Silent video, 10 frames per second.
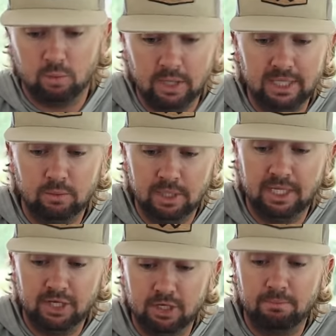a really,
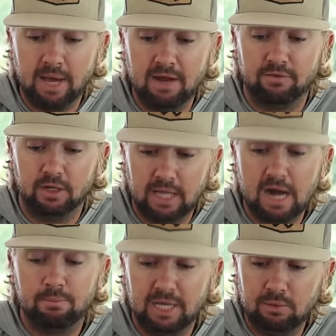really good bait for a
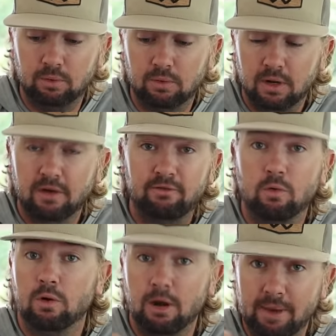lot of people
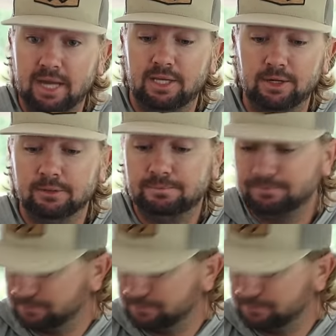for about a year.